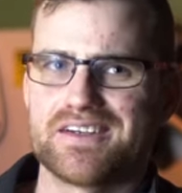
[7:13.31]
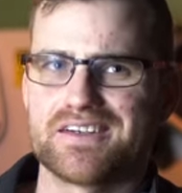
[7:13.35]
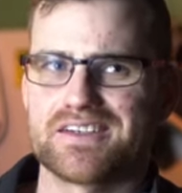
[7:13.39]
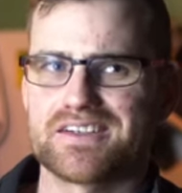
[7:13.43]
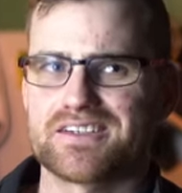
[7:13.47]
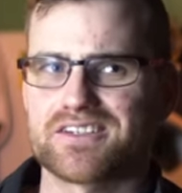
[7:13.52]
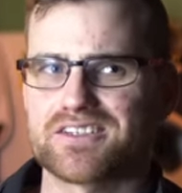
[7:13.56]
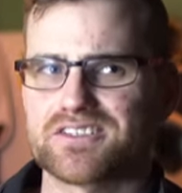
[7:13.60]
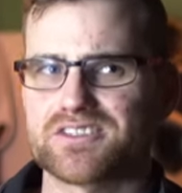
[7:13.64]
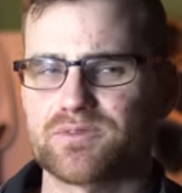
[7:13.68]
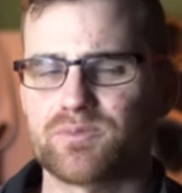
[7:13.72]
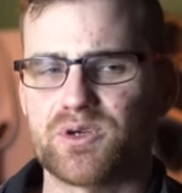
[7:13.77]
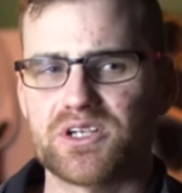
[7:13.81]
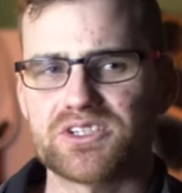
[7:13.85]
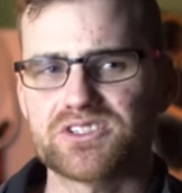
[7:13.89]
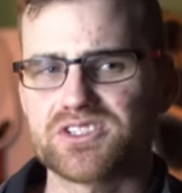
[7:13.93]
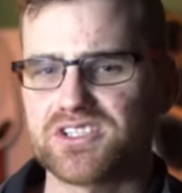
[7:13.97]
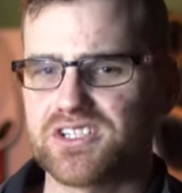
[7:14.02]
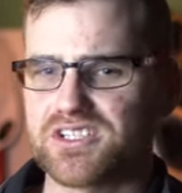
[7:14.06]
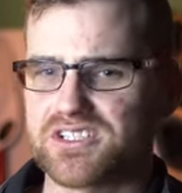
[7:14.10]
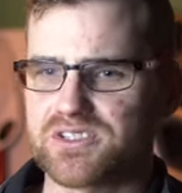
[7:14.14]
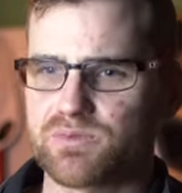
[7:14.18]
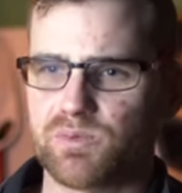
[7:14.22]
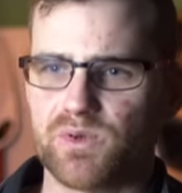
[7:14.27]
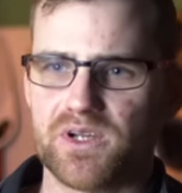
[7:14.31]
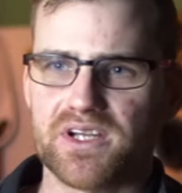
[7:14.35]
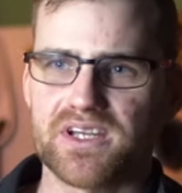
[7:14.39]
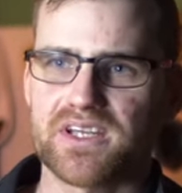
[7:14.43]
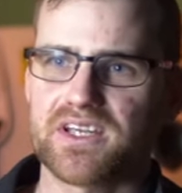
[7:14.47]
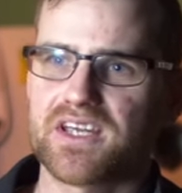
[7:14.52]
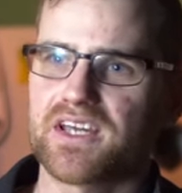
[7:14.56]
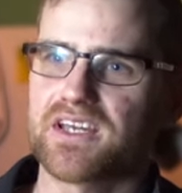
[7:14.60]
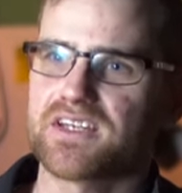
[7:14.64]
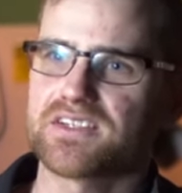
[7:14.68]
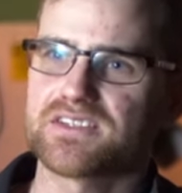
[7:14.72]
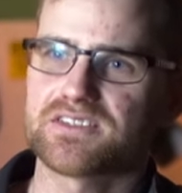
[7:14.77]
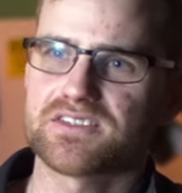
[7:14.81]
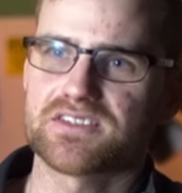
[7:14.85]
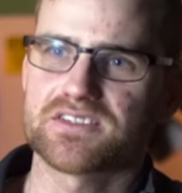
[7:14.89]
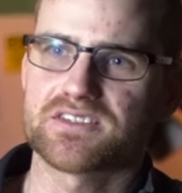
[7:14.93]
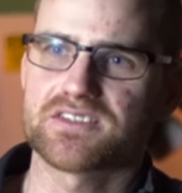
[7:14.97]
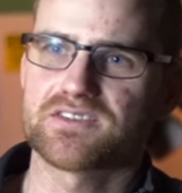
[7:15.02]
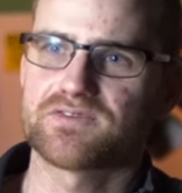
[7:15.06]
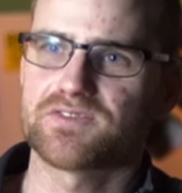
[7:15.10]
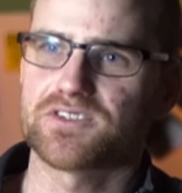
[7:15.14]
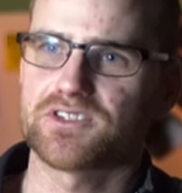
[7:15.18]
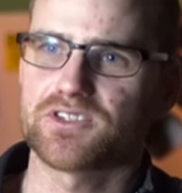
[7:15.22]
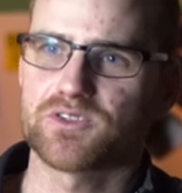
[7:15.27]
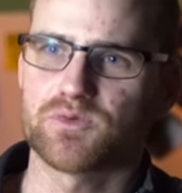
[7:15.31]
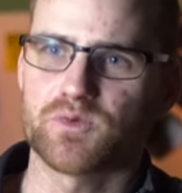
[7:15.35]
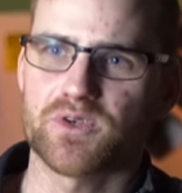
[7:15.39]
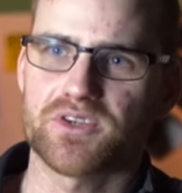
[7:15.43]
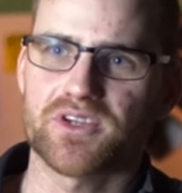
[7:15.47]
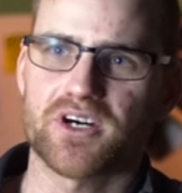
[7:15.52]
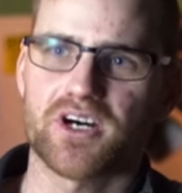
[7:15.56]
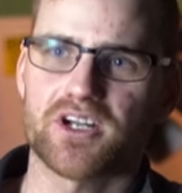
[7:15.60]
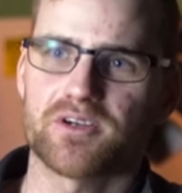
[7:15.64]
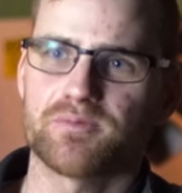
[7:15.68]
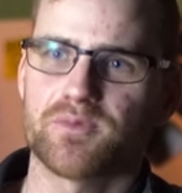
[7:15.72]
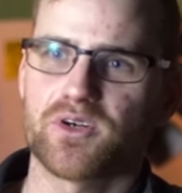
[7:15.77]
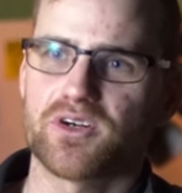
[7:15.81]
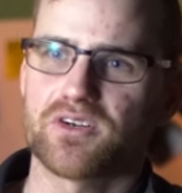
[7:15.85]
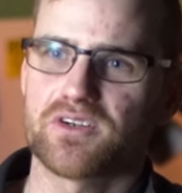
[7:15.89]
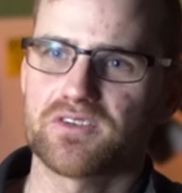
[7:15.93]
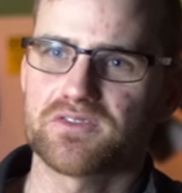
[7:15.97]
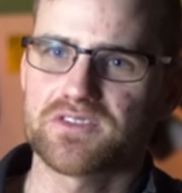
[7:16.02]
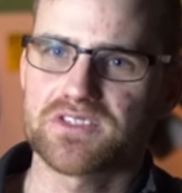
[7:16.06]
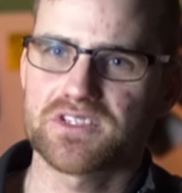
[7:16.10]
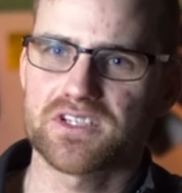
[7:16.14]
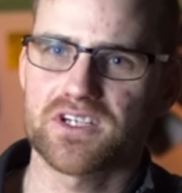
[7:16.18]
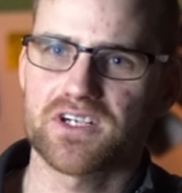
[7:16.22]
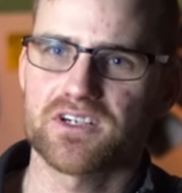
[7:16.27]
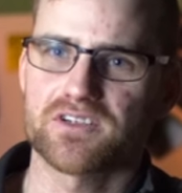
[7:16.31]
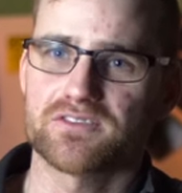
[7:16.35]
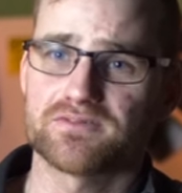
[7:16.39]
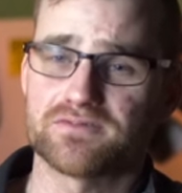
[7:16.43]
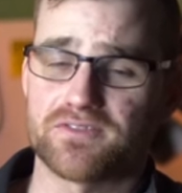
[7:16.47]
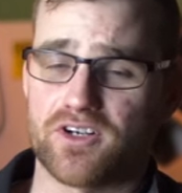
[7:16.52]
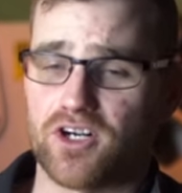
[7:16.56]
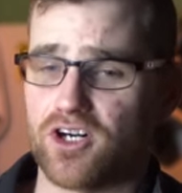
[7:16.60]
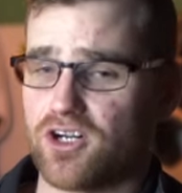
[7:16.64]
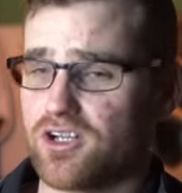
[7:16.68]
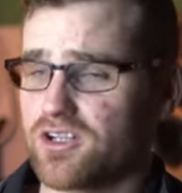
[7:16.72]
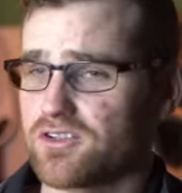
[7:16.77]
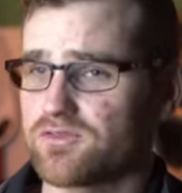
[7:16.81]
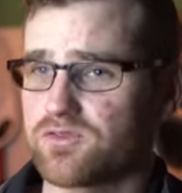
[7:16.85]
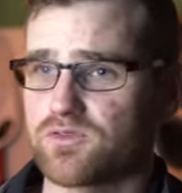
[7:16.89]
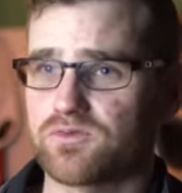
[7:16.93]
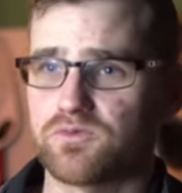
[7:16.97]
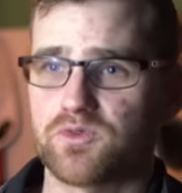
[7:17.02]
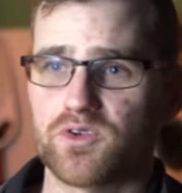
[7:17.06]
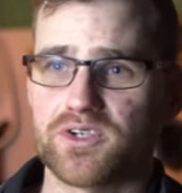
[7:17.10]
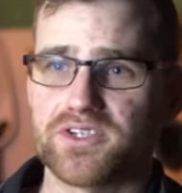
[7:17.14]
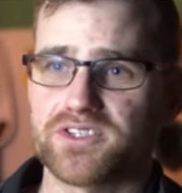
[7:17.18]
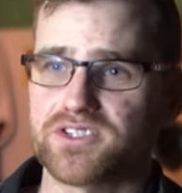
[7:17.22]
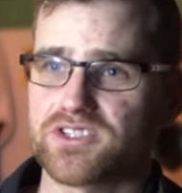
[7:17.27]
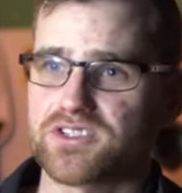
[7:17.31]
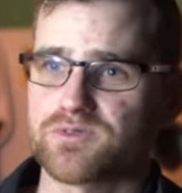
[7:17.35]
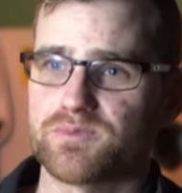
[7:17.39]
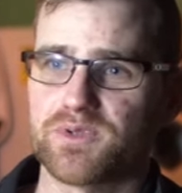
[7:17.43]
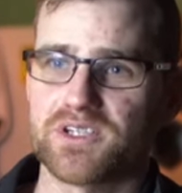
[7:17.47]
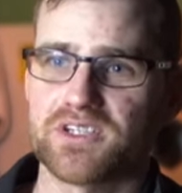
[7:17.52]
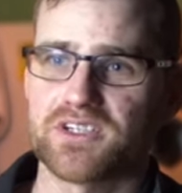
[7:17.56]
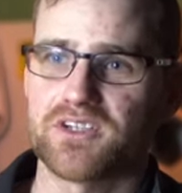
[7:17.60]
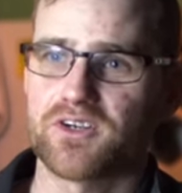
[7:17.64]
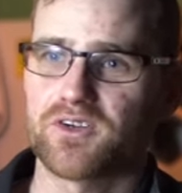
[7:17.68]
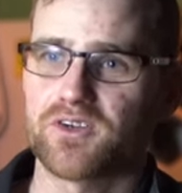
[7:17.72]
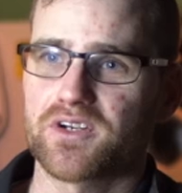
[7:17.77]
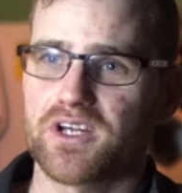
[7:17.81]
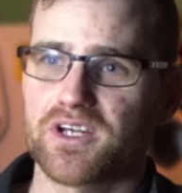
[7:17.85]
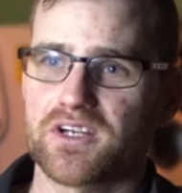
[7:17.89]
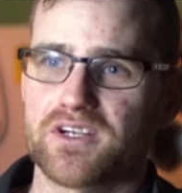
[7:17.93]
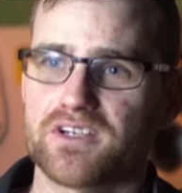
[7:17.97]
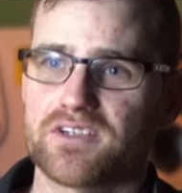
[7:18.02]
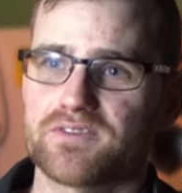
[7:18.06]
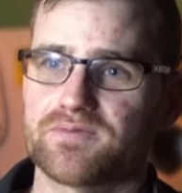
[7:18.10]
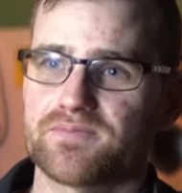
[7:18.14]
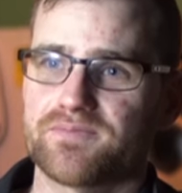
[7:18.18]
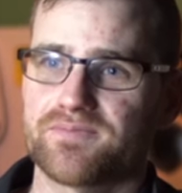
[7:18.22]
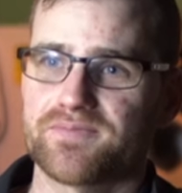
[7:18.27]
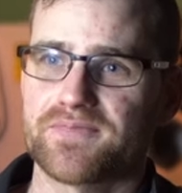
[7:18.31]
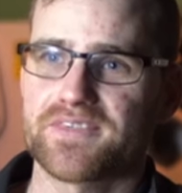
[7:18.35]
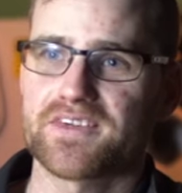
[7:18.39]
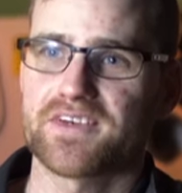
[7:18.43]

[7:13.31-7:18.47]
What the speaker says: There's a bunch of display cases filled with automotive stuff, all of which has been donated.